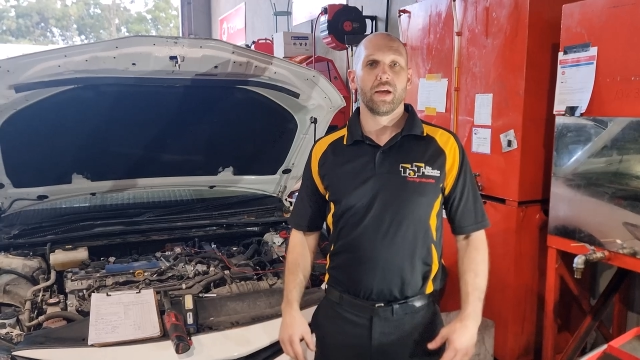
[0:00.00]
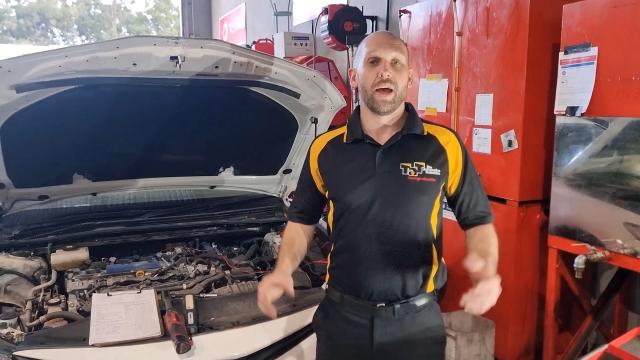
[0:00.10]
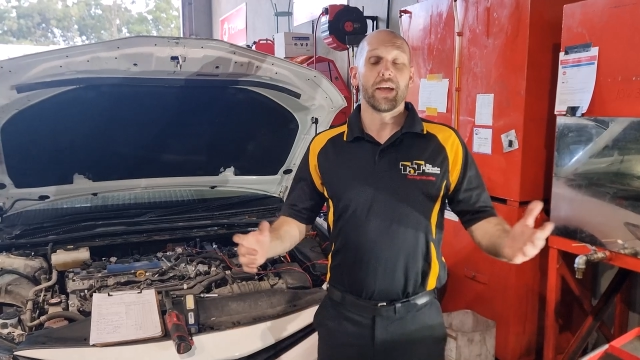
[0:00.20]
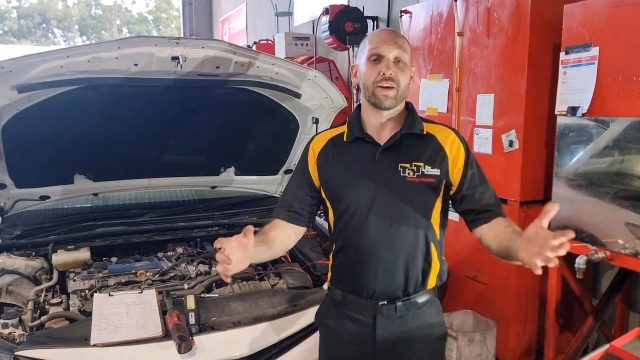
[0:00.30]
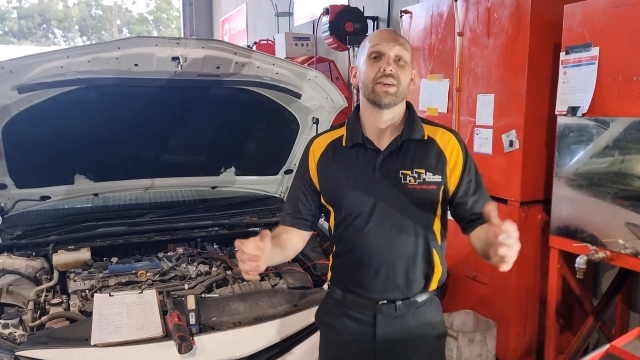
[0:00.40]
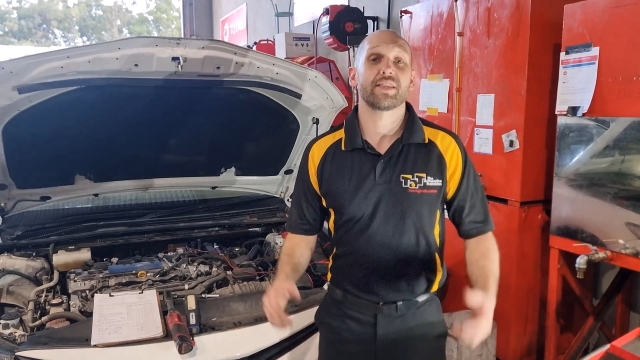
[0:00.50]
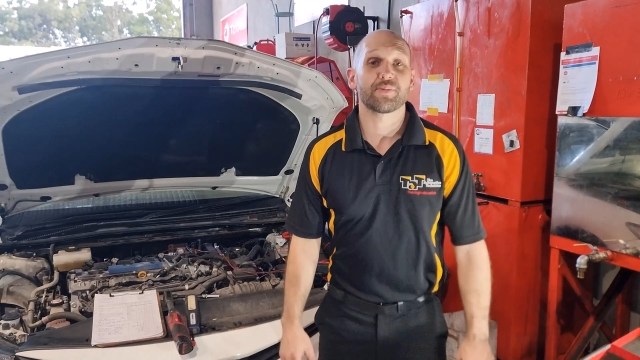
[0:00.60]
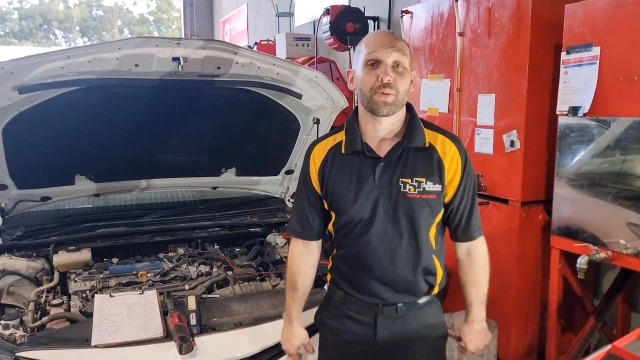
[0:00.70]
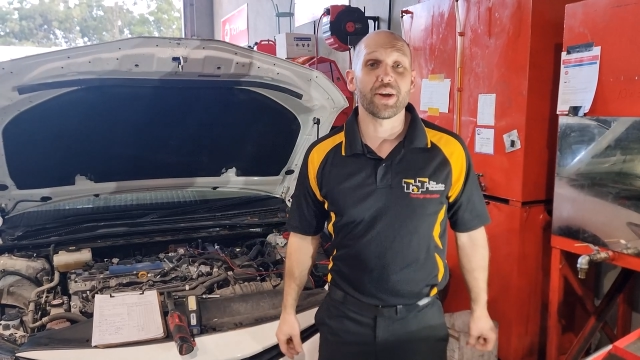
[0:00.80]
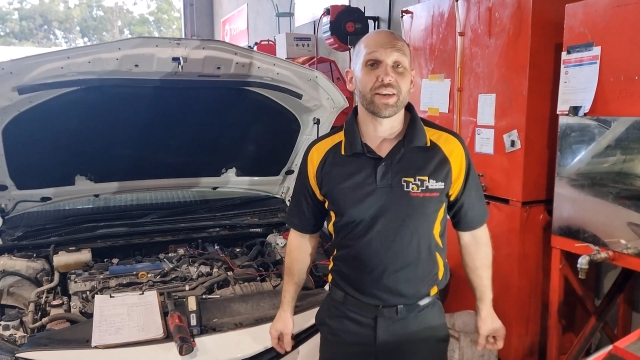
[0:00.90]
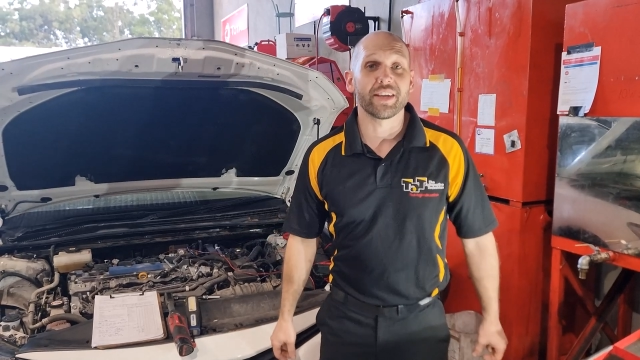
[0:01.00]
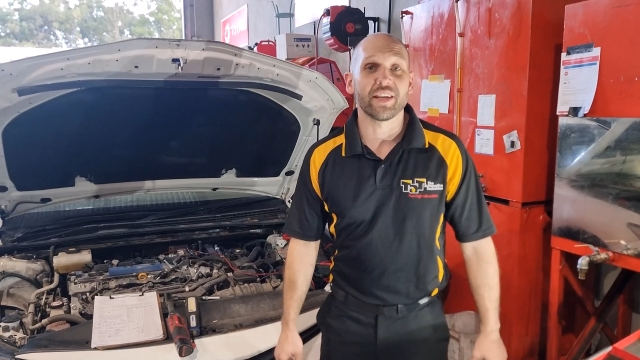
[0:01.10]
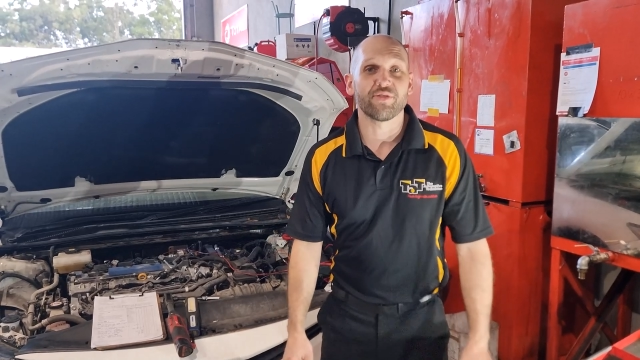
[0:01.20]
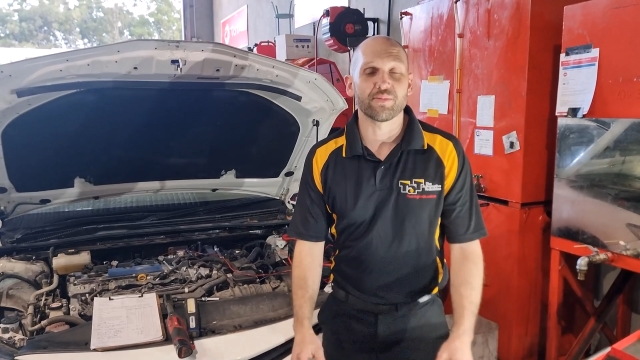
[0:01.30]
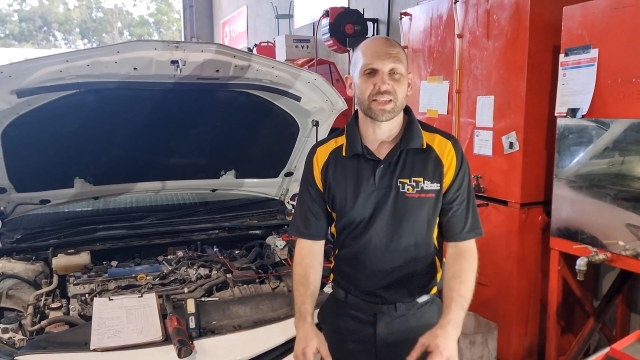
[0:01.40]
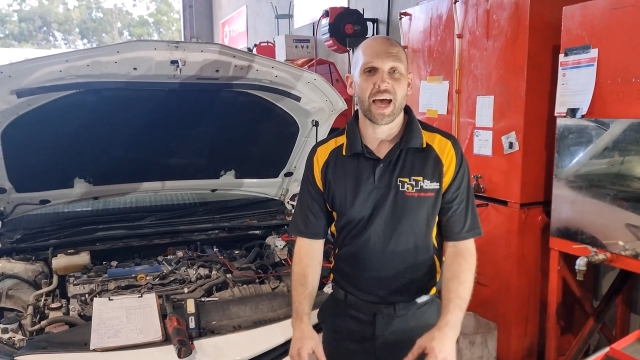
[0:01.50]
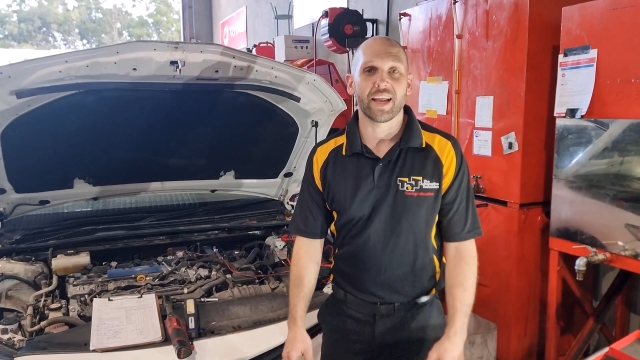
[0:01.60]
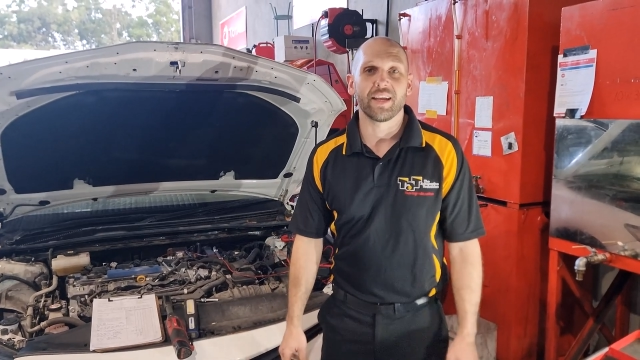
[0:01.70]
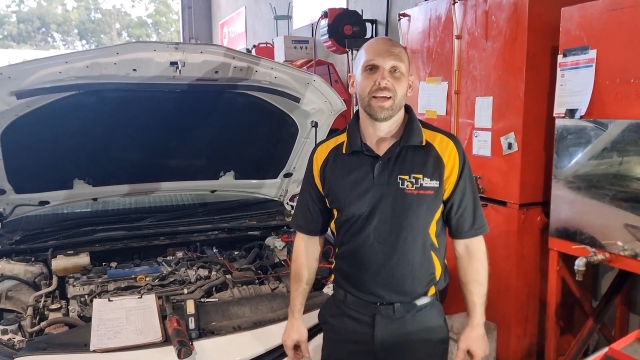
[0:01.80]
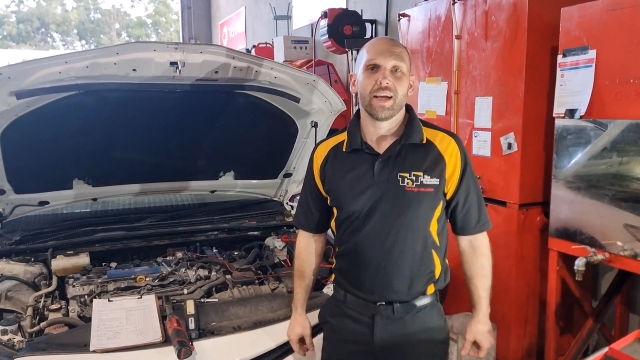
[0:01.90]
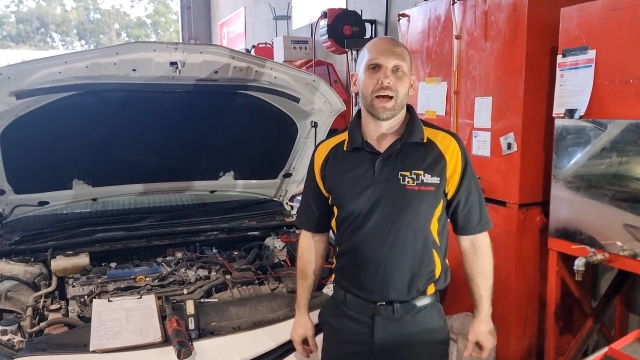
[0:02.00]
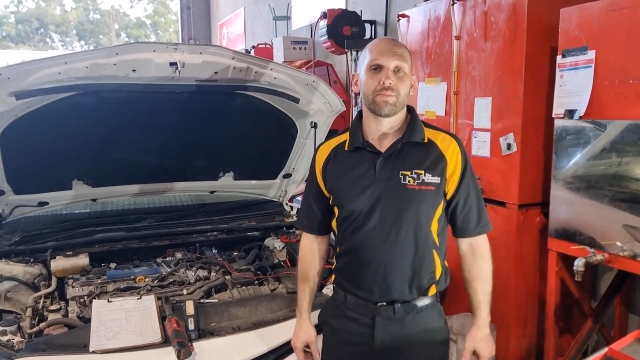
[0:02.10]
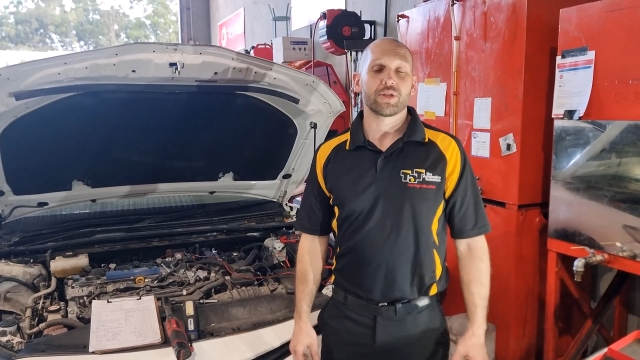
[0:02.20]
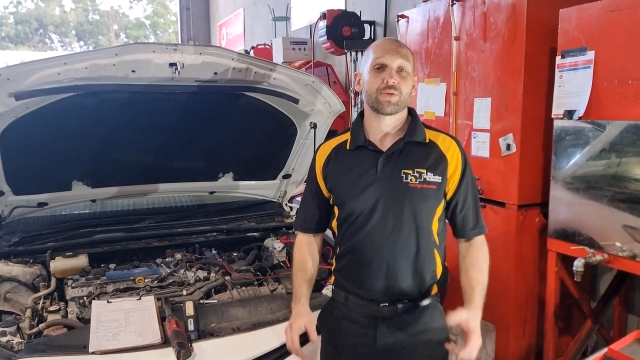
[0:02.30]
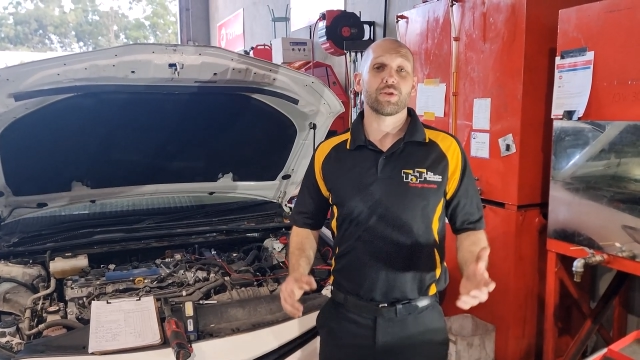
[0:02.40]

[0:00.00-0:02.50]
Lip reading: Hey guys, it's Brendan here from TAP. Just